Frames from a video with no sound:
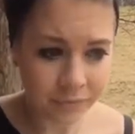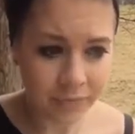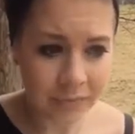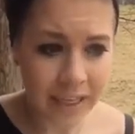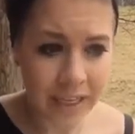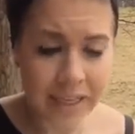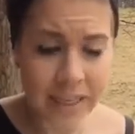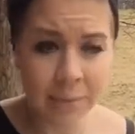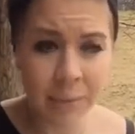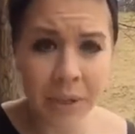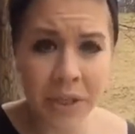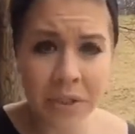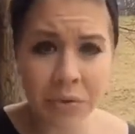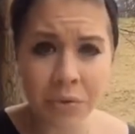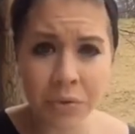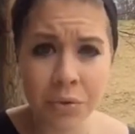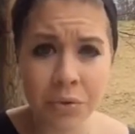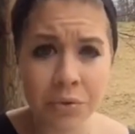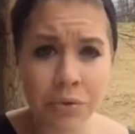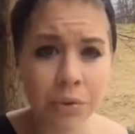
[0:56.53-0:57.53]
has played a
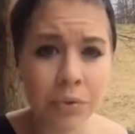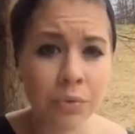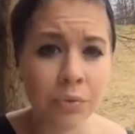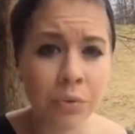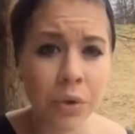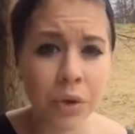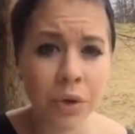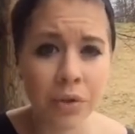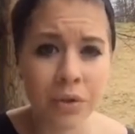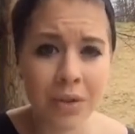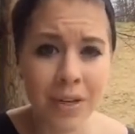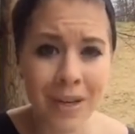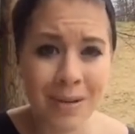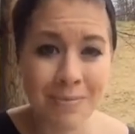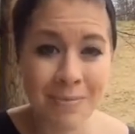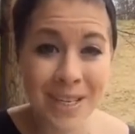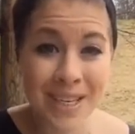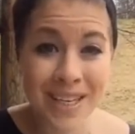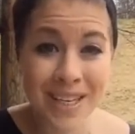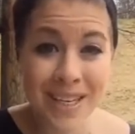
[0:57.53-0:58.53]
crucial role in
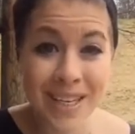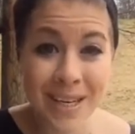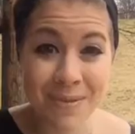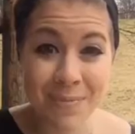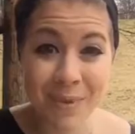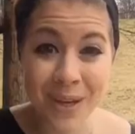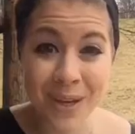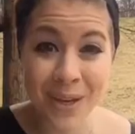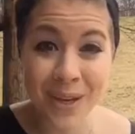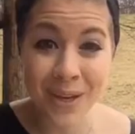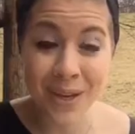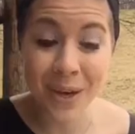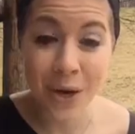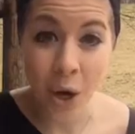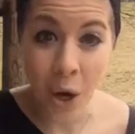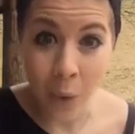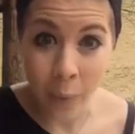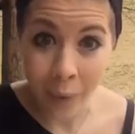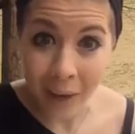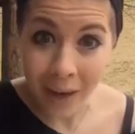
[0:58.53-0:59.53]
me keeping
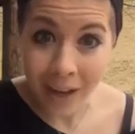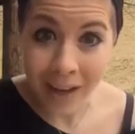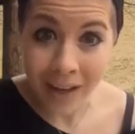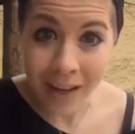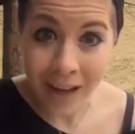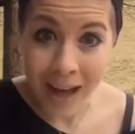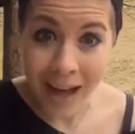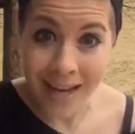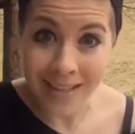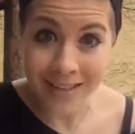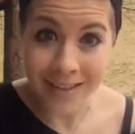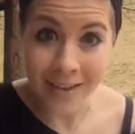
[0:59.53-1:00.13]
going as an